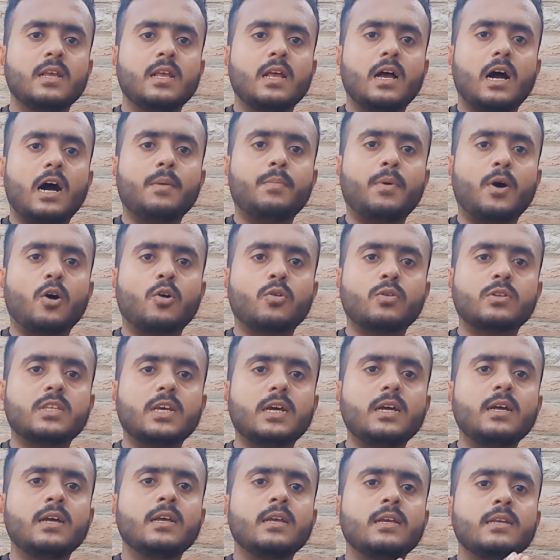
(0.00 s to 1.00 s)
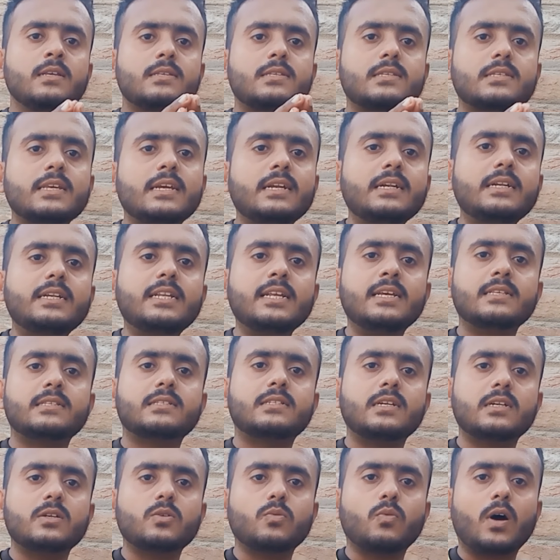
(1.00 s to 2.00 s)
about the sentence
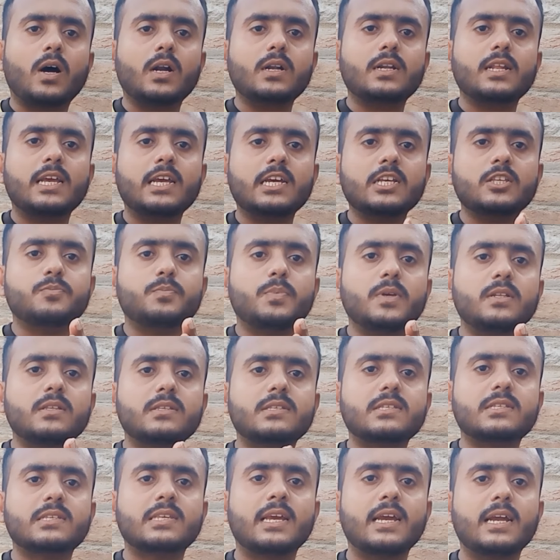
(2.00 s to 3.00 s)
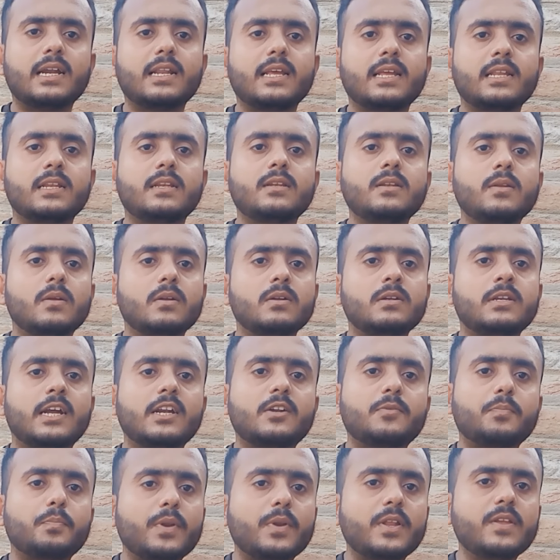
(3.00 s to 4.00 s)
that what has been said in
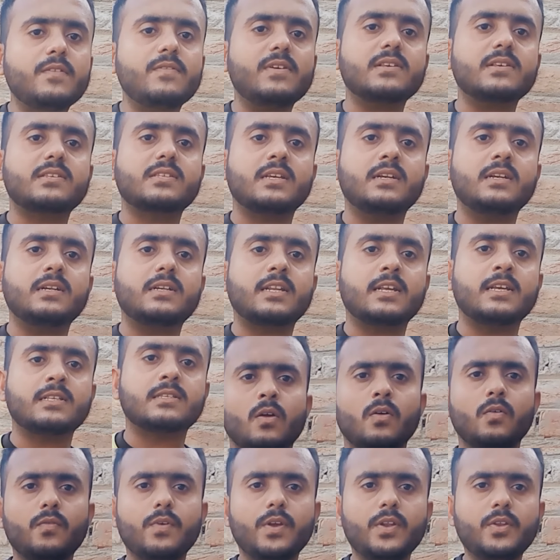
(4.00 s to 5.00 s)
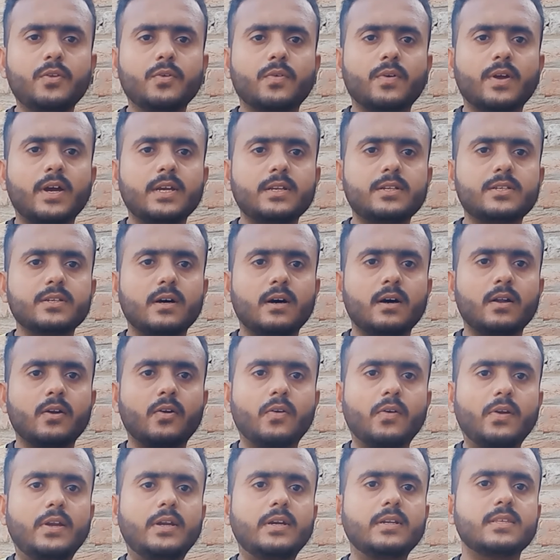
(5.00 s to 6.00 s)
that previous sentence. When you write or
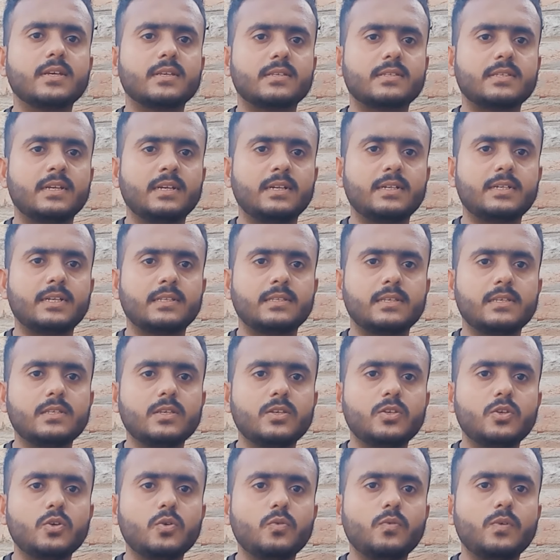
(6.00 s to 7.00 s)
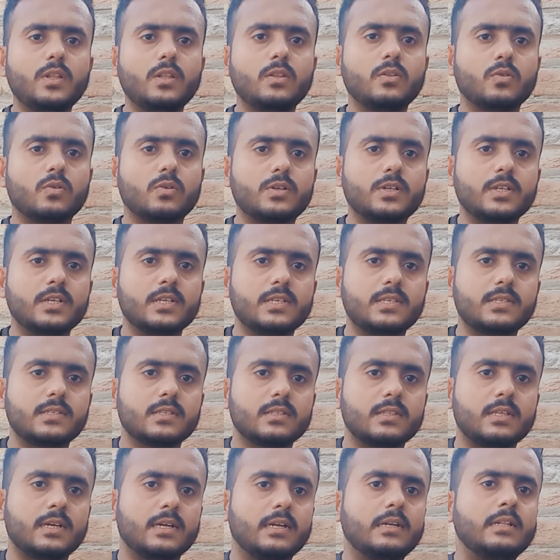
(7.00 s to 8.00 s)
read the sentence, you will notice
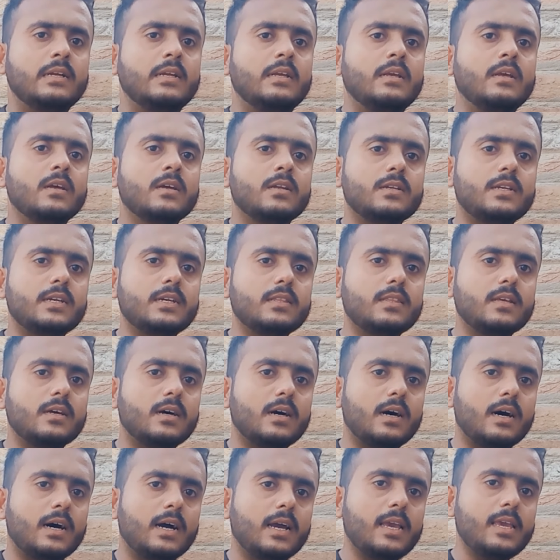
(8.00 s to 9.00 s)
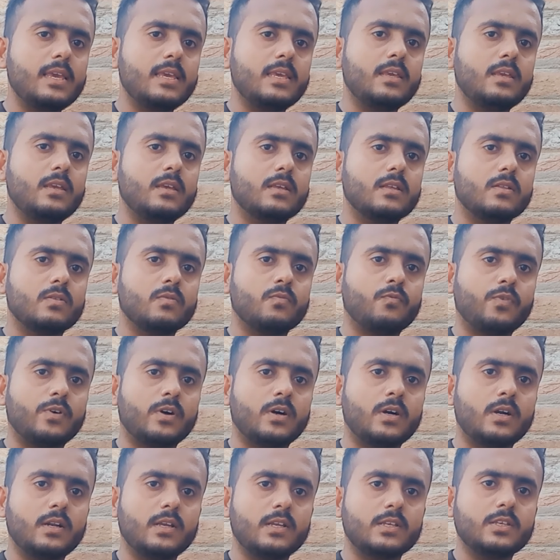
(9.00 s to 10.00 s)
there that the IE
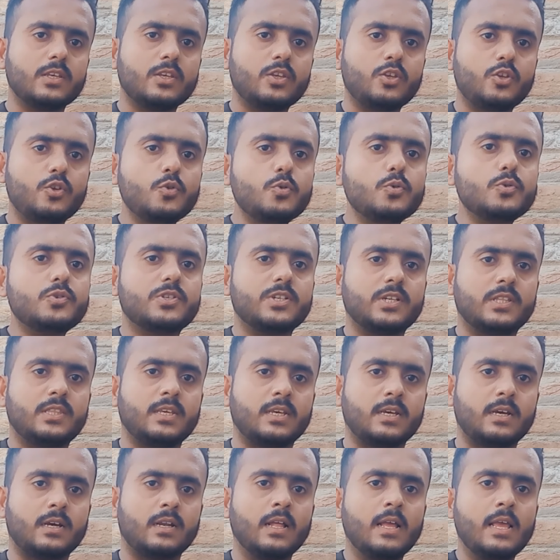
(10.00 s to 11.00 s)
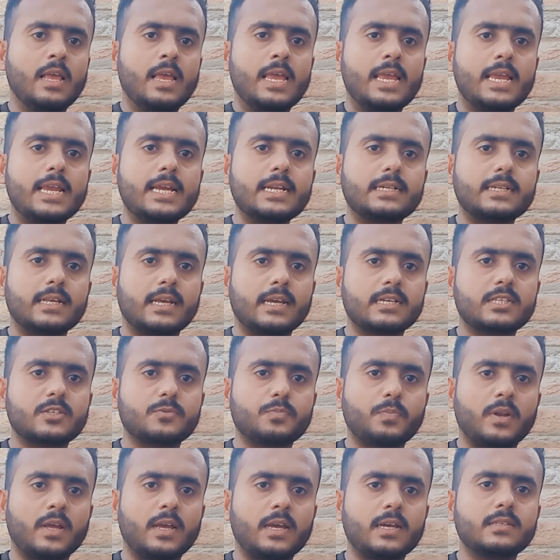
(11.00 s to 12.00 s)
word is used there. It
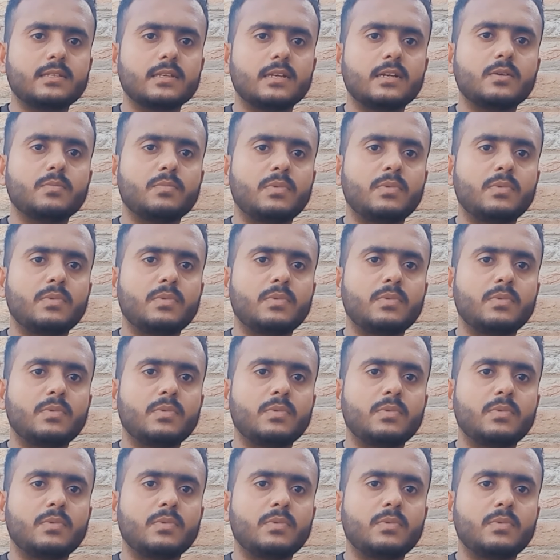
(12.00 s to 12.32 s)
express the